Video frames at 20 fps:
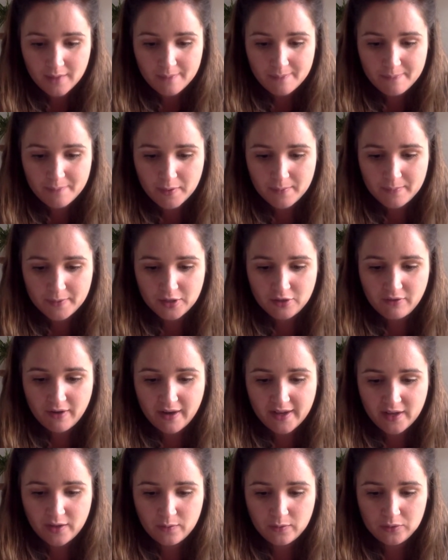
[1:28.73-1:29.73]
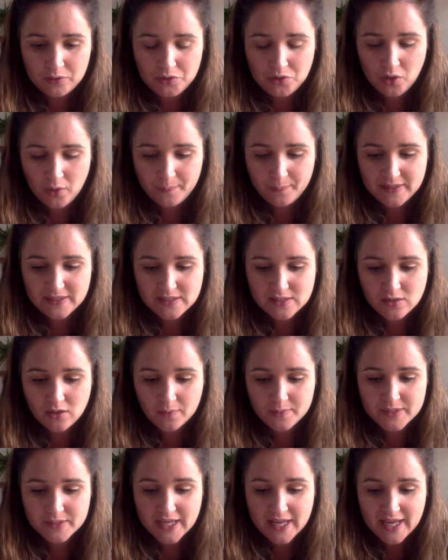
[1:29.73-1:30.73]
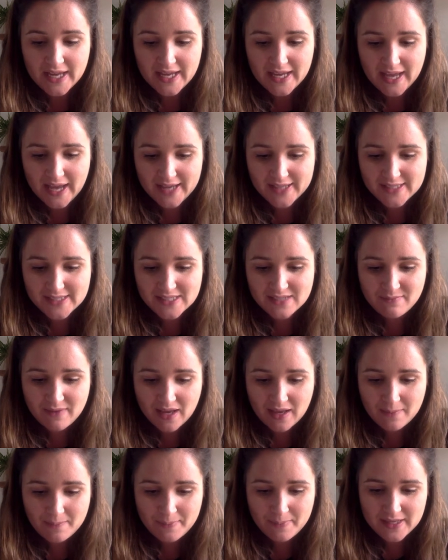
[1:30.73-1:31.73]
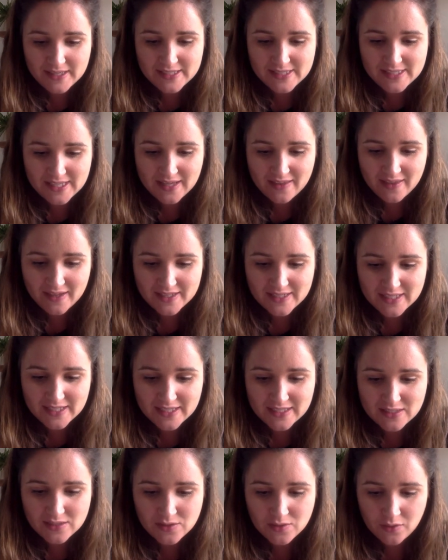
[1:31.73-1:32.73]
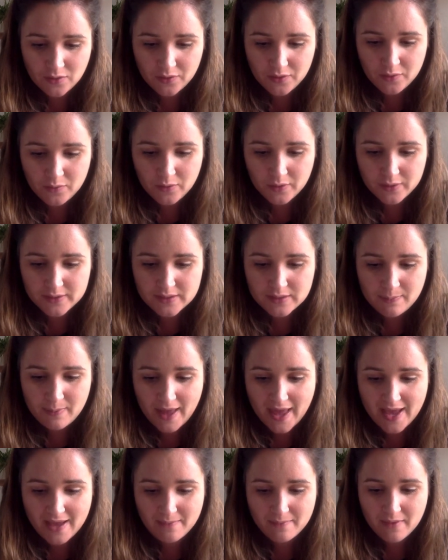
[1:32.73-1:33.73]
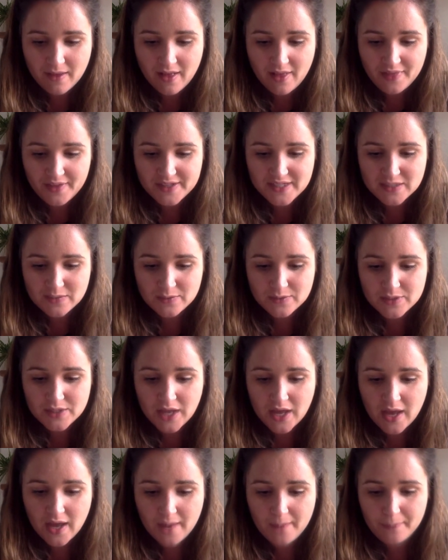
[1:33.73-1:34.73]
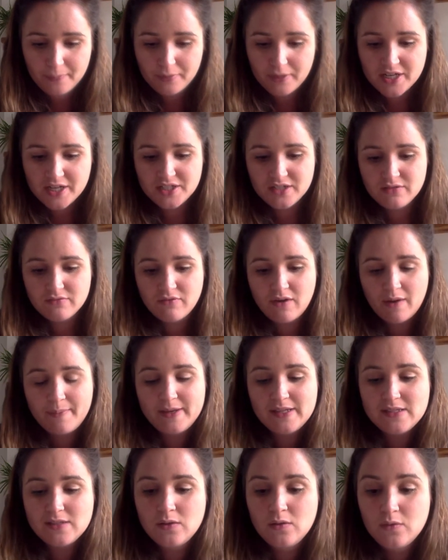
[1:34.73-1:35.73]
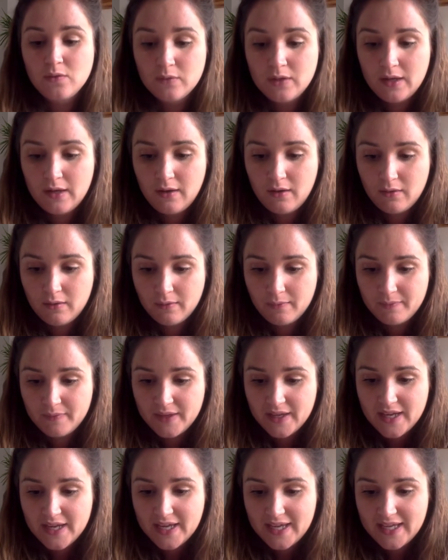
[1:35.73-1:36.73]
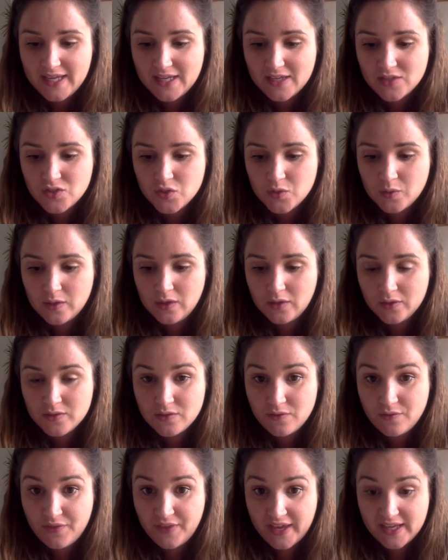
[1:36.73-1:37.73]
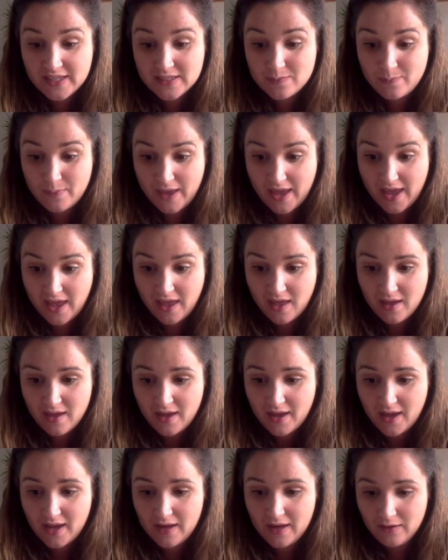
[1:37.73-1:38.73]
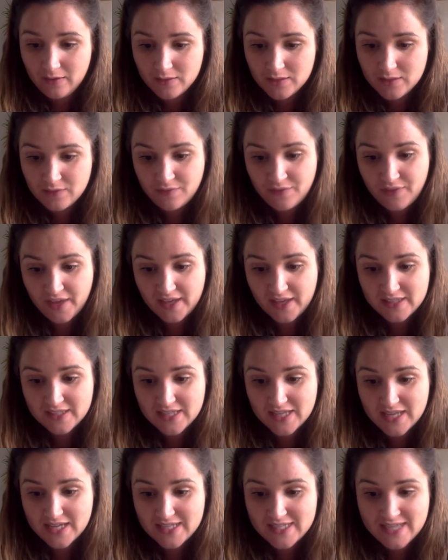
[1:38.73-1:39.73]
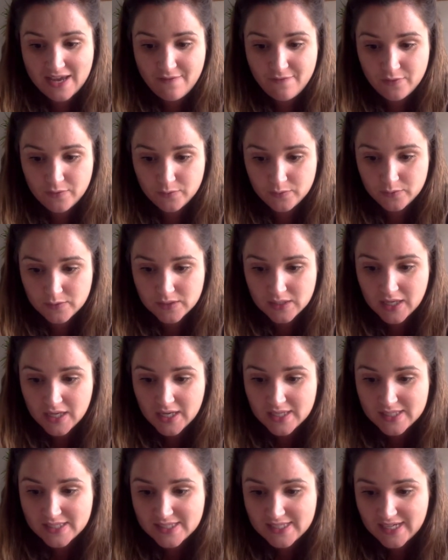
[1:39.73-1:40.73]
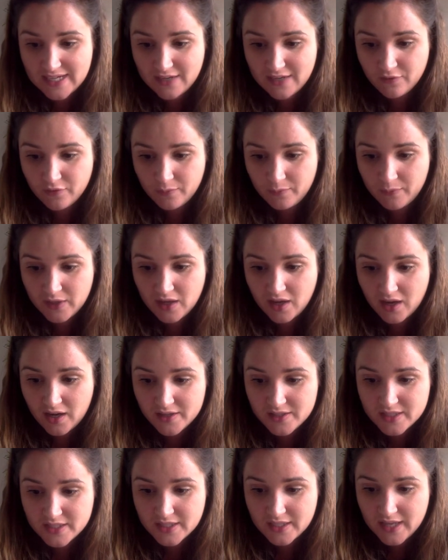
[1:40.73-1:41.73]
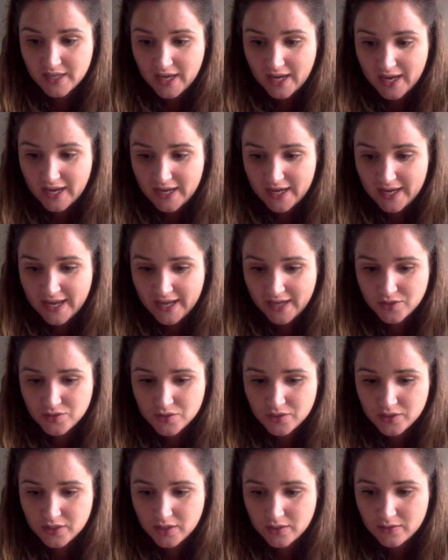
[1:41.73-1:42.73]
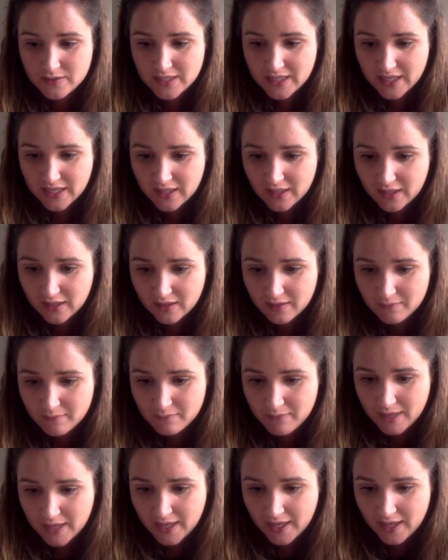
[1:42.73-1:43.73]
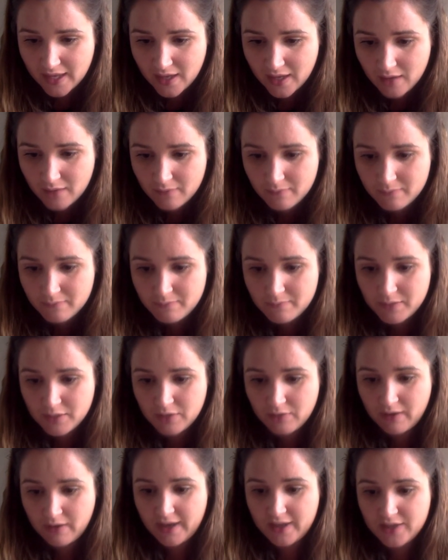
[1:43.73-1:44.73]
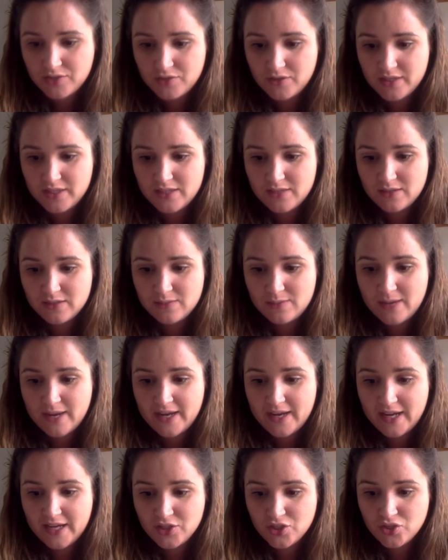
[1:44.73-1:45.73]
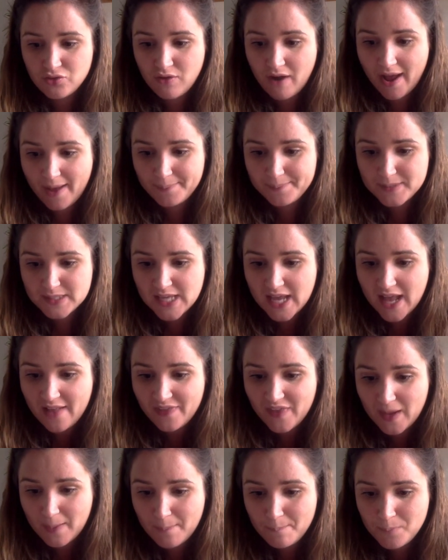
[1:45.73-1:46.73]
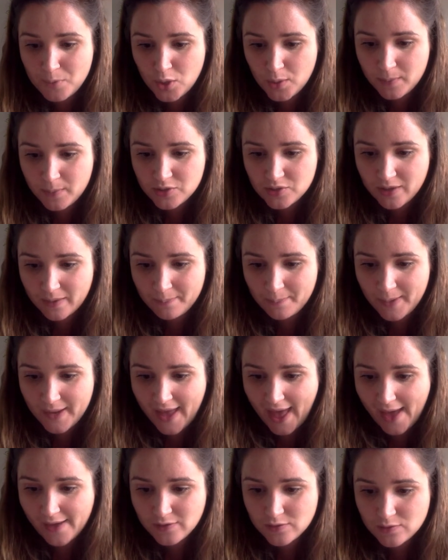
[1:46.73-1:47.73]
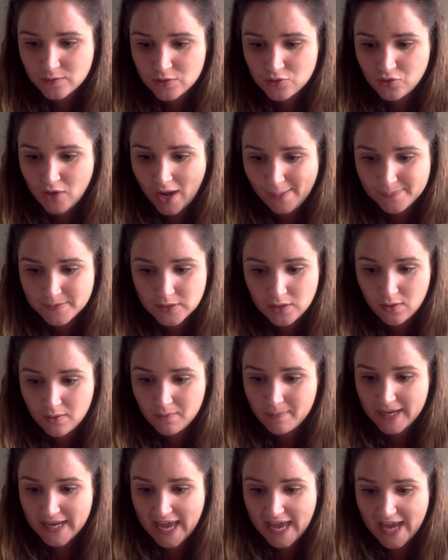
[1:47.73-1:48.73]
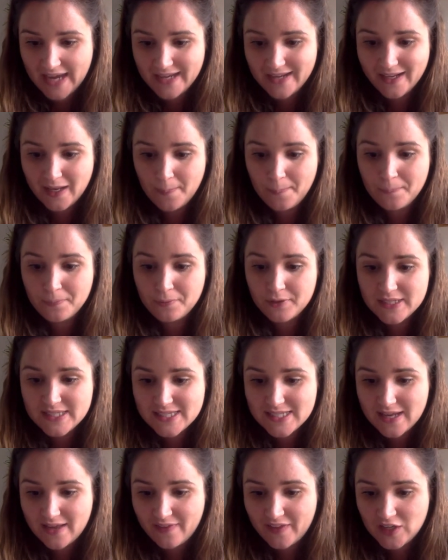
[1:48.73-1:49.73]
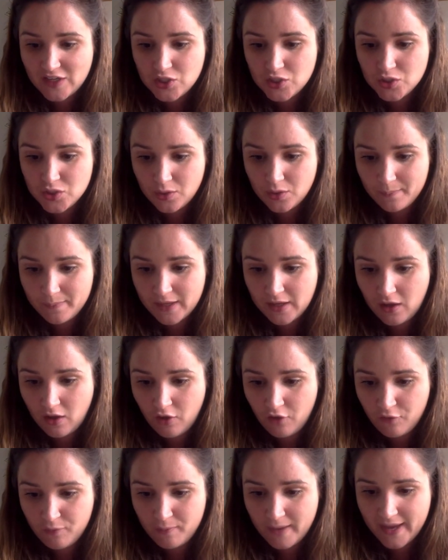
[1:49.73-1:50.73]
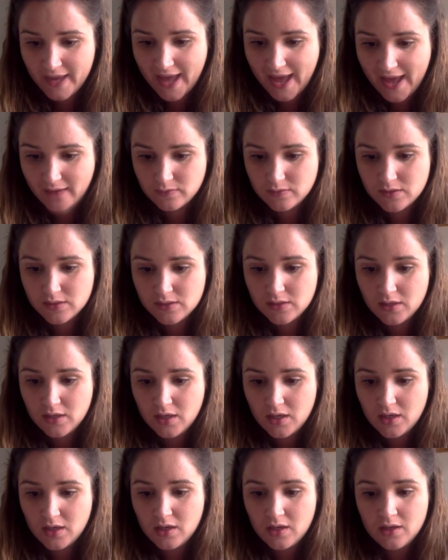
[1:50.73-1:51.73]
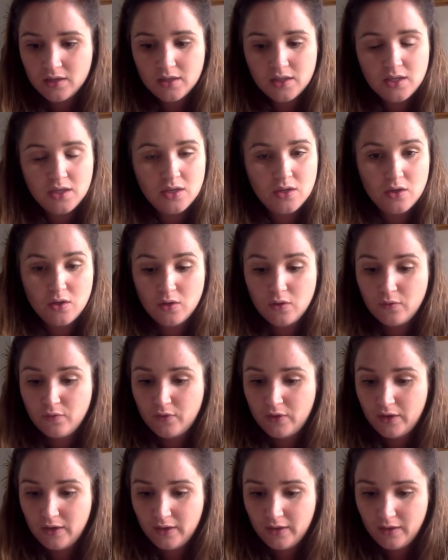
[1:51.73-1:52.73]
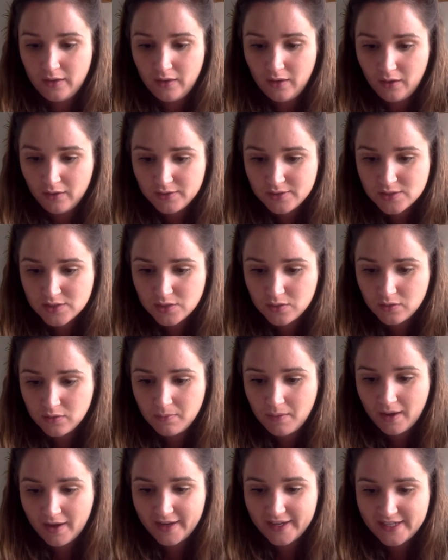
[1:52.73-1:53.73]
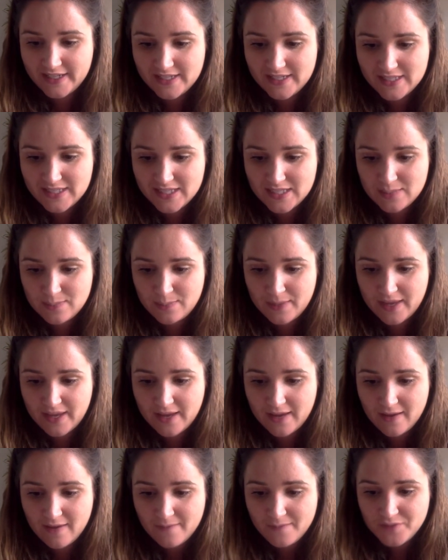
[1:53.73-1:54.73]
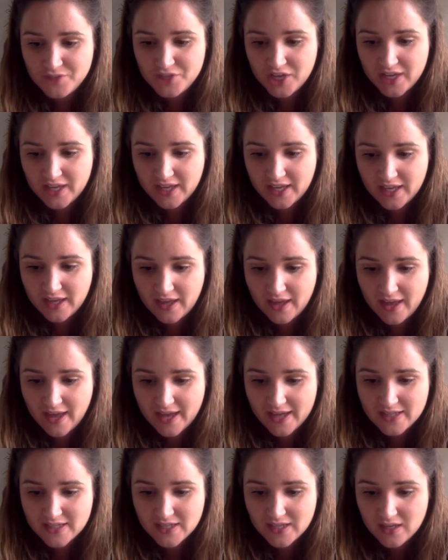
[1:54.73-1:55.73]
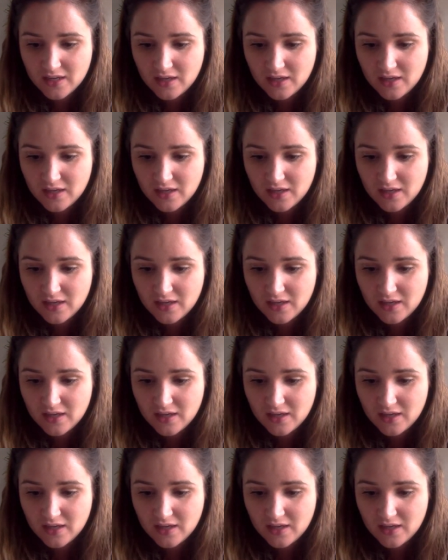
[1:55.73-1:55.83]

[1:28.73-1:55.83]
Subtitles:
But McGregor will not be stopped. He has to make Bee see that he is not the one to blame, that it was her precious rabbits all along. He can do a lot of things, Bee, a lot of things. They're devils, stealing from the garden, electrocuting me, McGregor tries to explain. And traps. They booby-trapped my house with traps on my head like a prisoner. They shot me off my house. "You've lost your mind," says Bee, shaking her head.